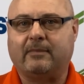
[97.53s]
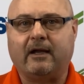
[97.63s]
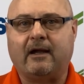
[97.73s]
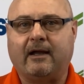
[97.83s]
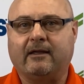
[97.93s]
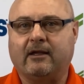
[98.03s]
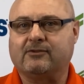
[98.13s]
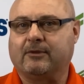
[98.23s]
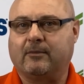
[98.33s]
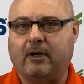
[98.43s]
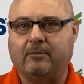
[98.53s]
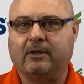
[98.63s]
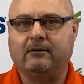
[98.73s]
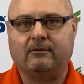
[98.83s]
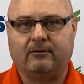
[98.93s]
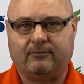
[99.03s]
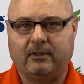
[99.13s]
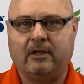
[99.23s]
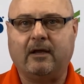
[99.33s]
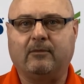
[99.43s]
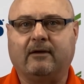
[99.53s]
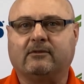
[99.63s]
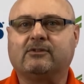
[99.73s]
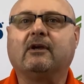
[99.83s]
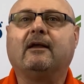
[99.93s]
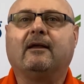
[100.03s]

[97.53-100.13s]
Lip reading: by high calcium carbonate or free lime levels